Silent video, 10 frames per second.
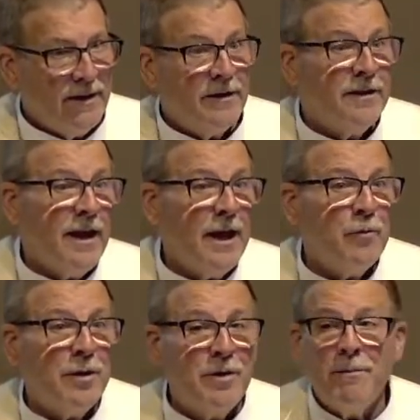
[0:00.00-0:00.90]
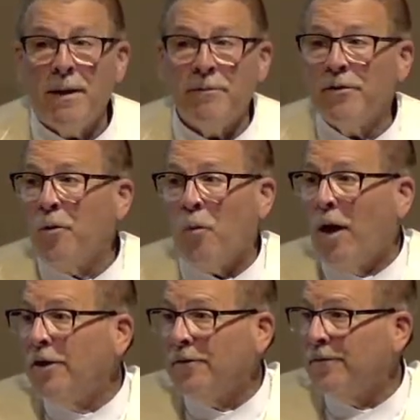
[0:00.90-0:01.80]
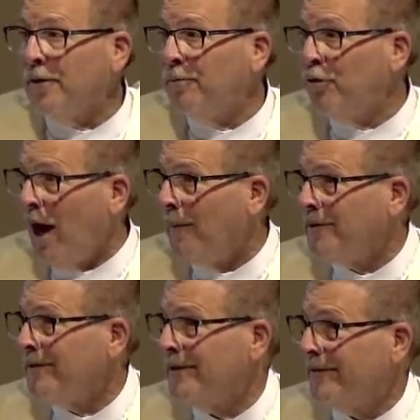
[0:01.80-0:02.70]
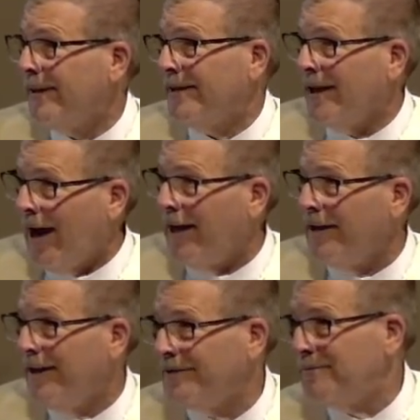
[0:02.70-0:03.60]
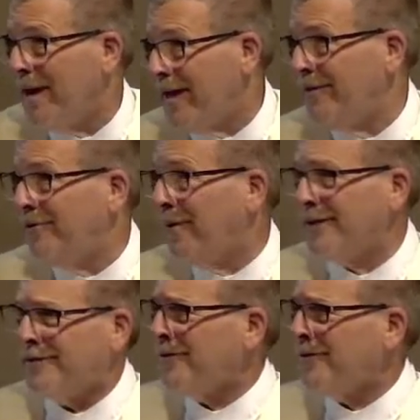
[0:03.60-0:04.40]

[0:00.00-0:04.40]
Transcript: And today we remember the wonderful promises that God has made to us,